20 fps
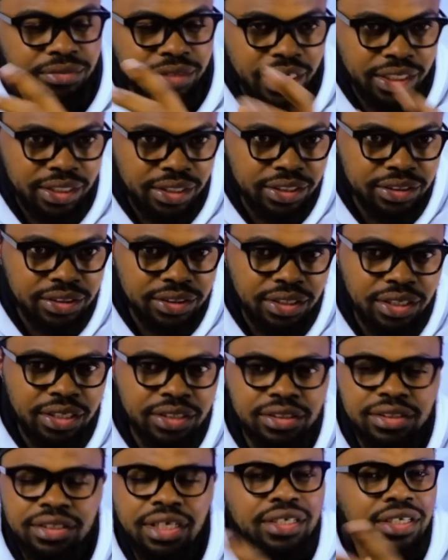Catholic
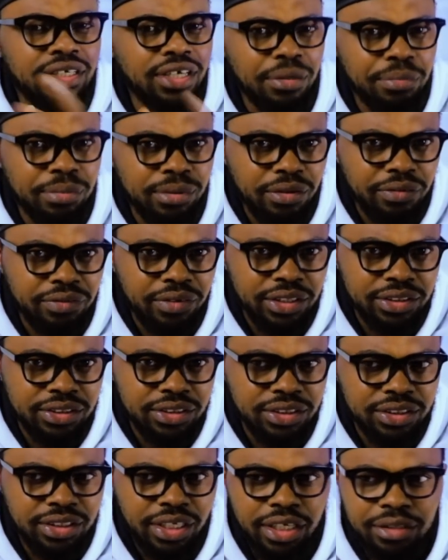Church and a couple of things
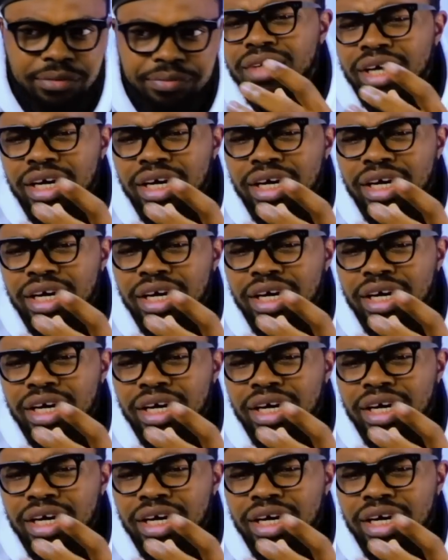he said,